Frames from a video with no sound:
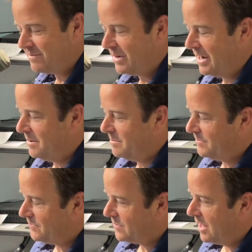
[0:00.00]
Wow.
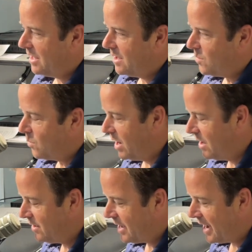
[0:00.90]

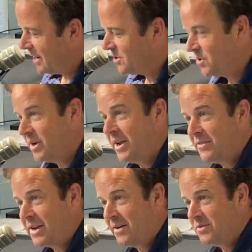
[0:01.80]
Well, I enjoy
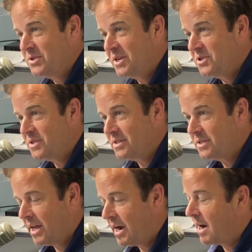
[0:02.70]
having conversations,
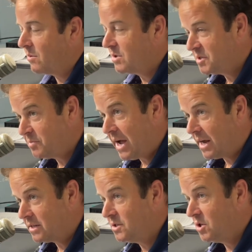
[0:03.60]
and I
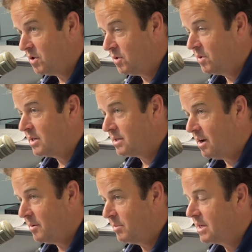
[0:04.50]
respect you a
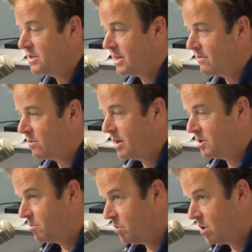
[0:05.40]
ton because I've read
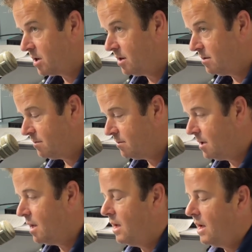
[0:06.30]
your book.
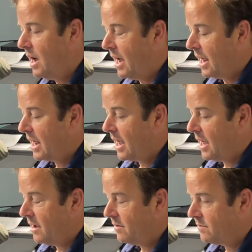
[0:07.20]
I
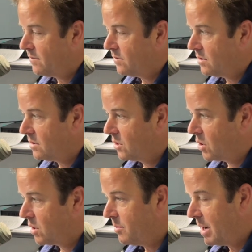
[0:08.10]
have
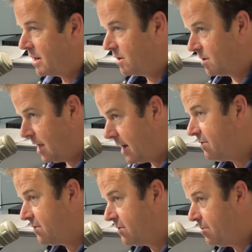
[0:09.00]
learned about your
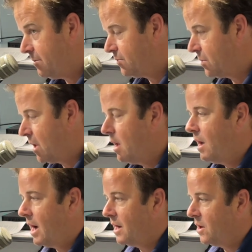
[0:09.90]
life.
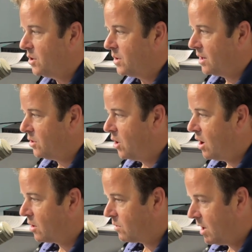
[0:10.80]
I know you had a
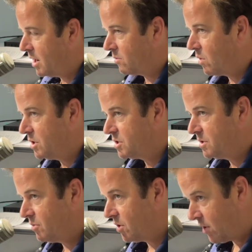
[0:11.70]
long run at
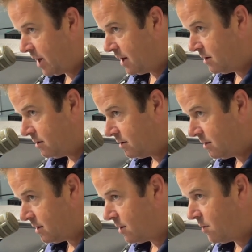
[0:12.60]
Ralston Purina
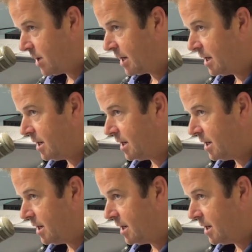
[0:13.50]
that I want to get